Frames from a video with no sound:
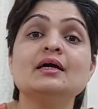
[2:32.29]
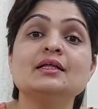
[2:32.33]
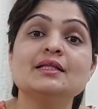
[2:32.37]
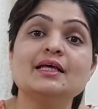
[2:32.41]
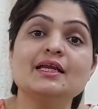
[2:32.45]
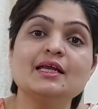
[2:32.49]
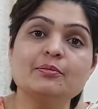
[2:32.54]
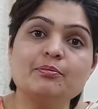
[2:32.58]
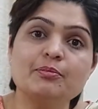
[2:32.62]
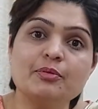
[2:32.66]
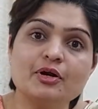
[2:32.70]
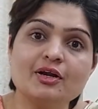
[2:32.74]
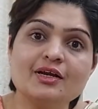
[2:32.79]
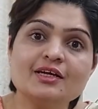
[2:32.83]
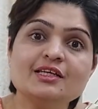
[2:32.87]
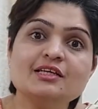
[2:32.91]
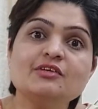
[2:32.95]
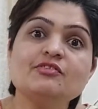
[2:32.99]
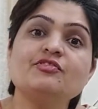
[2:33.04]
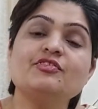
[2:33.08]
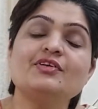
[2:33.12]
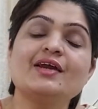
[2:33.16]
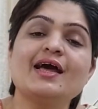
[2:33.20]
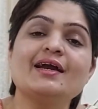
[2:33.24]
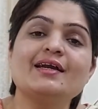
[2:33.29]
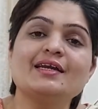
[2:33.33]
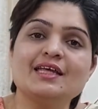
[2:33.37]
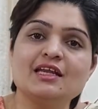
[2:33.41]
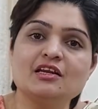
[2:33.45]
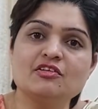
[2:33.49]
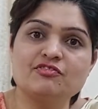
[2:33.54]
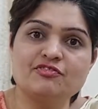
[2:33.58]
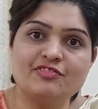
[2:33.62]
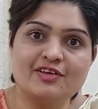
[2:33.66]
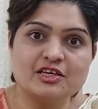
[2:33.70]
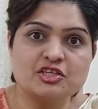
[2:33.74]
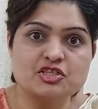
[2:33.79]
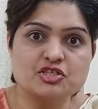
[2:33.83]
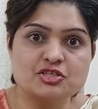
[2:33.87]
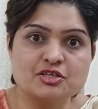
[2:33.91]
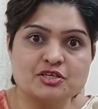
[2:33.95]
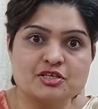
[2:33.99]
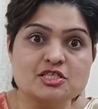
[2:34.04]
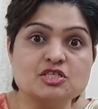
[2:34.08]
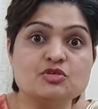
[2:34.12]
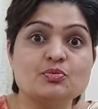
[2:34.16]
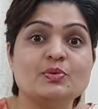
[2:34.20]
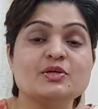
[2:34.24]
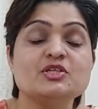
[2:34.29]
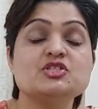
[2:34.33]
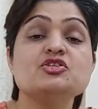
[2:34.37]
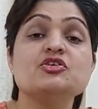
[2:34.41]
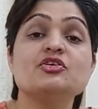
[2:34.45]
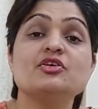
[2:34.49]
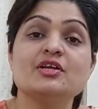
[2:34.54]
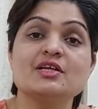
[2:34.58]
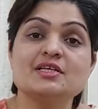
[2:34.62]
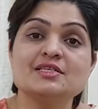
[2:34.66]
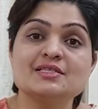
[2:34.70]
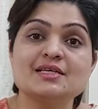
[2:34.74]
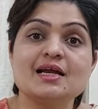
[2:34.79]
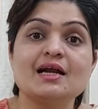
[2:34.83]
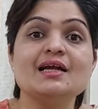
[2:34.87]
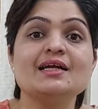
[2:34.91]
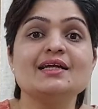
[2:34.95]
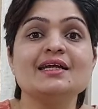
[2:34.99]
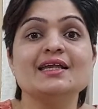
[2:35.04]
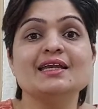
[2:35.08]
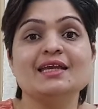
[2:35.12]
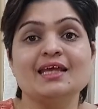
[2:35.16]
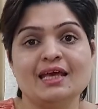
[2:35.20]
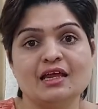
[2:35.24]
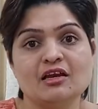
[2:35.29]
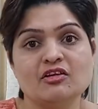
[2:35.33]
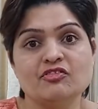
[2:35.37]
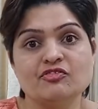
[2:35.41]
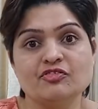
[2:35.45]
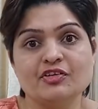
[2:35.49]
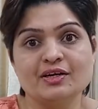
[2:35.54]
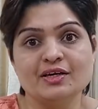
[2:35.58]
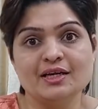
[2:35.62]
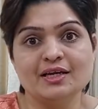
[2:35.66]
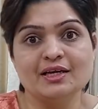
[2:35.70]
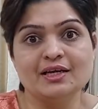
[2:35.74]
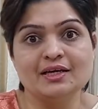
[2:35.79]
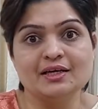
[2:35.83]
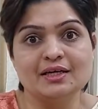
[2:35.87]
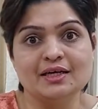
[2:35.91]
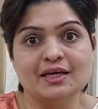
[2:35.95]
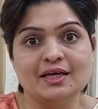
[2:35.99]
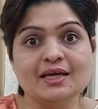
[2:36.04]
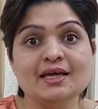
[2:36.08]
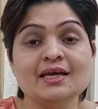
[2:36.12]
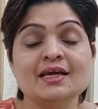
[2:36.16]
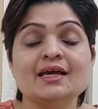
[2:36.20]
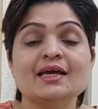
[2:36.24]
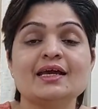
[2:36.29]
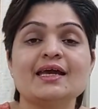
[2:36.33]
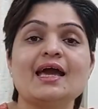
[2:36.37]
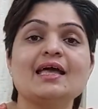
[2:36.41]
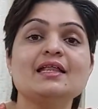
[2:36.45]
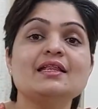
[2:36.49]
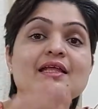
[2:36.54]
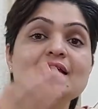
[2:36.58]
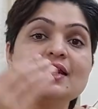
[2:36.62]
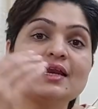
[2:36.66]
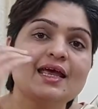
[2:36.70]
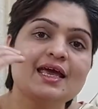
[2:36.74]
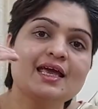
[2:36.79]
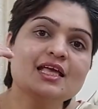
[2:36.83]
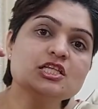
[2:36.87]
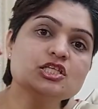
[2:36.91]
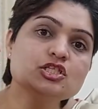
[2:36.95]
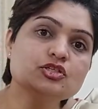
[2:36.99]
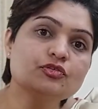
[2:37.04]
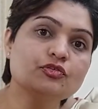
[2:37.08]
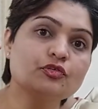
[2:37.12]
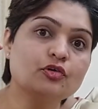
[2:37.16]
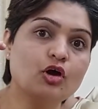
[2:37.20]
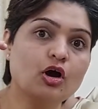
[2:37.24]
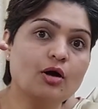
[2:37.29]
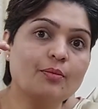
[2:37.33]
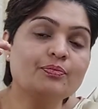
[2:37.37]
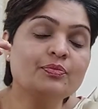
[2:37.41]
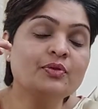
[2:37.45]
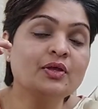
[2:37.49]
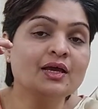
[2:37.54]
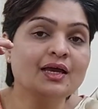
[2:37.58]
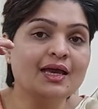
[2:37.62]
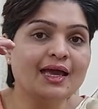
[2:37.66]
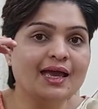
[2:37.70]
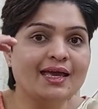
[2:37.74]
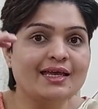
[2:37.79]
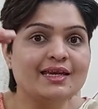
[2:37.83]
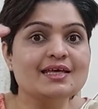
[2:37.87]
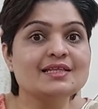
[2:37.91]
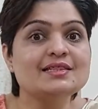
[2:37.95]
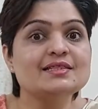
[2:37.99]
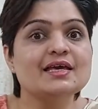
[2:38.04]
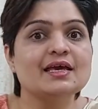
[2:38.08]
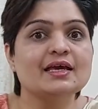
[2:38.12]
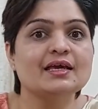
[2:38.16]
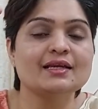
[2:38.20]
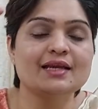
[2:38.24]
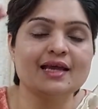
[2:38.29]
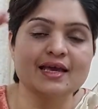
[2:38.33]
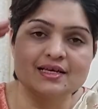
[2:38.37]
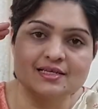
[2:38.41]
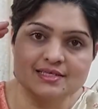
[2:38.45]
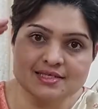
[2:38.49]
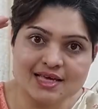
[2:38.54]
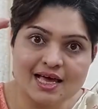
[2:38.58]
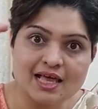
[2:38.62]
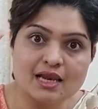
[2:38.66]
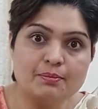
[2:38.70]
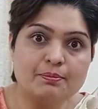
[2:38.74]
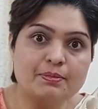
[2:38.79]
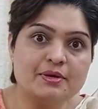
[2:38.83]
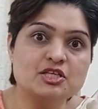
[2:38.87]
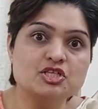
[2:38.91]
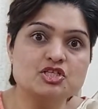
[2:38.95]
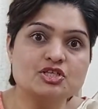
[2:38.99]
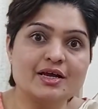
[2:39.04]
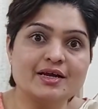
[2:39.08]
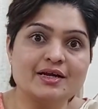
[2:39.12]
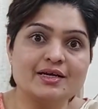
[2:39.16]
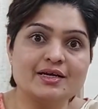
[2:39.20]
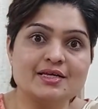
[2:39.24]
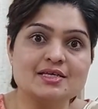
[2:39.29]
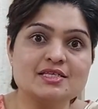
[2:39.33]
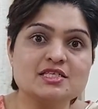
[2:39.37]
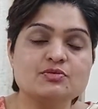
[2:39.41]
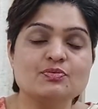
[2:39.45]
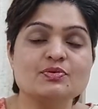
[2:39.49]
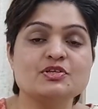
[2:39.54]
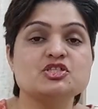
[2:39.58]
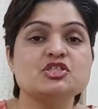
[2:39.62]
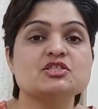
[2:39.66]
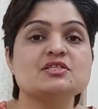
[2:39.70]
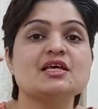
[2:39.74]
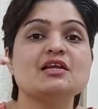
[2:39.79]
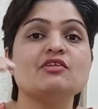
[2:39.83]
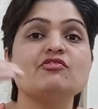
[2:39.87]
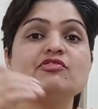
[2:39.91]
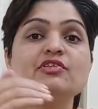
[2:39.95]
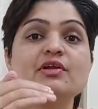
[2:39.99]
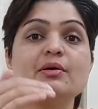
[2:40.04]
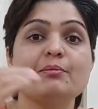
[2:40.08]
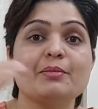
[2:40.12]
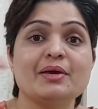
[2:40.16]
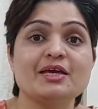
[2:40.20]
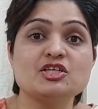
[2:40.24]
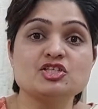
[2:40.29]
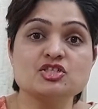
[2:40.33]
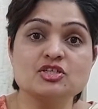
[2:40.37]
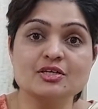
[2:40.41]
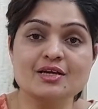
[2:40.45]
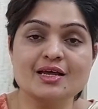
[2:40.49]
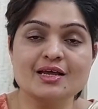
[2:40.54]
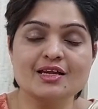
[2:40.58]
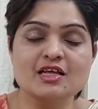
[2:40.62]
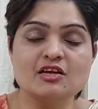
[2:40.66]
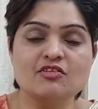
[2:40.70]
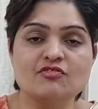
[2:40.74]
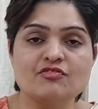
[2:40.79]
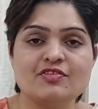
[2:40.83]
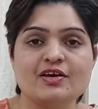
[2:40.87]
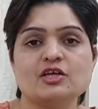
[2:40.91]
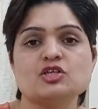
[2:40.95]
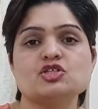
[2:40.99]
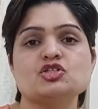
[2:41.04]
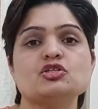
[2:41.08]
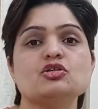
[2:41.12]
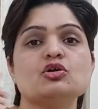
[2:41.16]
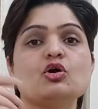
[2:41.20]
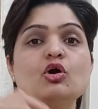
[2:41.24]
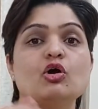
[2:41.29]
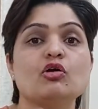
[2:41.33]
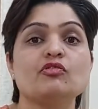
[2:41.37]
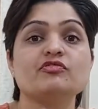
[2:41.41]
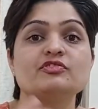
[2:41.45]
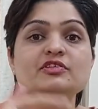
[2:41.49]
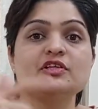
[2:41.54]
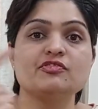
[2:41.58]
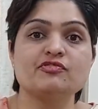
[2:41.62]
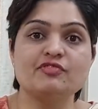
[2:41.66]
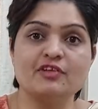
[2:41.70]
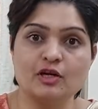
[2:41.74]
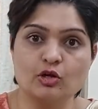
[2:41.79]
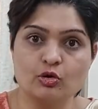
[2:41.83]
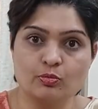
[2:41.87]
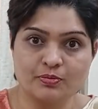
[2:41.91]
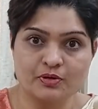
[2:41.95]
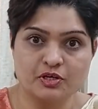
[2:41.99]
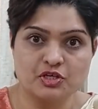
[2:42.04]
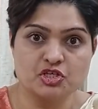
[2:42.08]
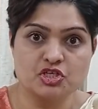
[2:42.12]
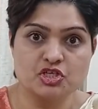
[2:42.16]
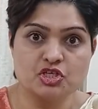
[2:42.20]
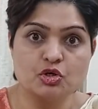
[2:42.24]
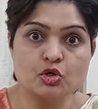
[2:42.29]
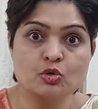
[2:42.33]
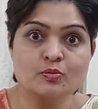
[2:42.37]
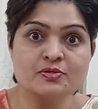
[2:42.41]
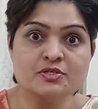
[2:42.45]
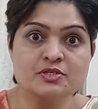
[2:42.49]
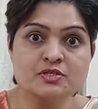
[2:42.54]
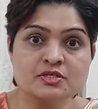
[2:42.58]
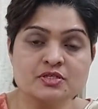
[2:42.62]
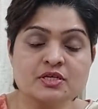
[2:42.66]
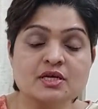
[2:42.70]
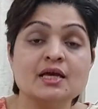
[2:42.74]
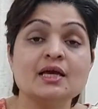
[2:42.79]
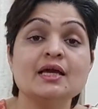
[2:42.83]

The reproductive tract infections which result in infertility can range from anything like salpingitis, which is inflammation and infection of the fallopian tubes,